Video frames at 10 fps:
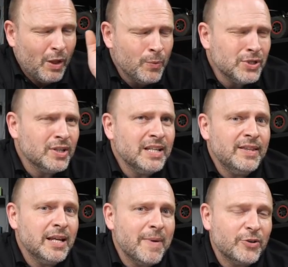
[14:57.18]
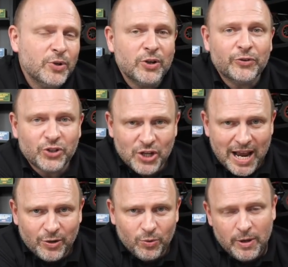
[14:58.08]
which I did think about doing on the
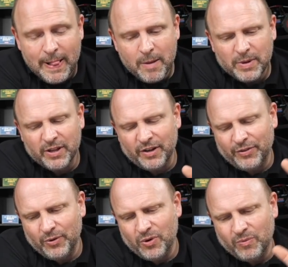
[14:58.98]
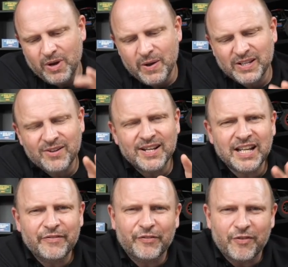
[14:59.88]
channel, but then I thought, well, it's nice to
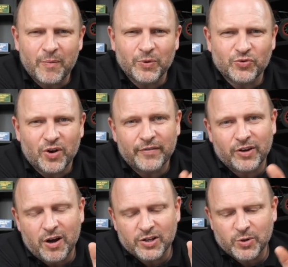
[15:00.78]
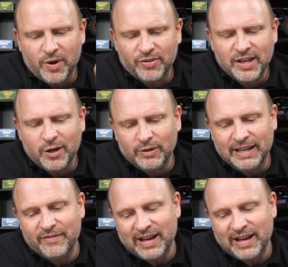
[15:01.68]
have a front wheel drive car, so I think I'll leave